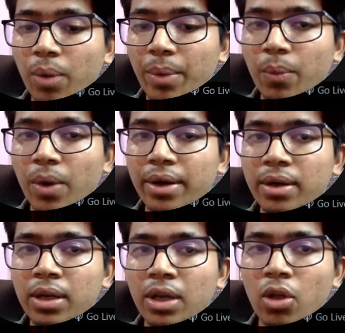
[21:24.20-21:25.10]
one by
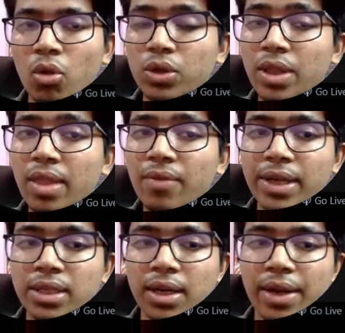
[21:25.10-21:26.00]
one. So this is
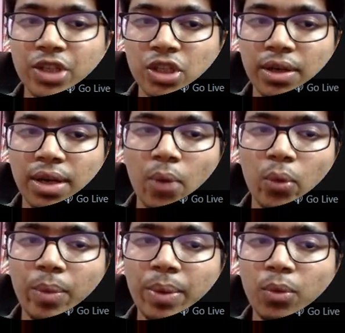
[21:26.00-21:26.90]
vector collection. Now
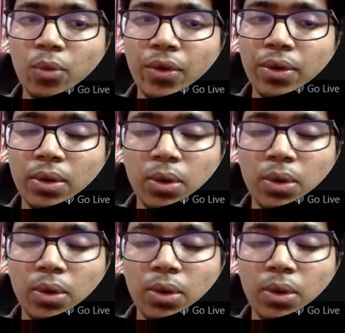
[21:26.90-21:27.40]
we'll be move,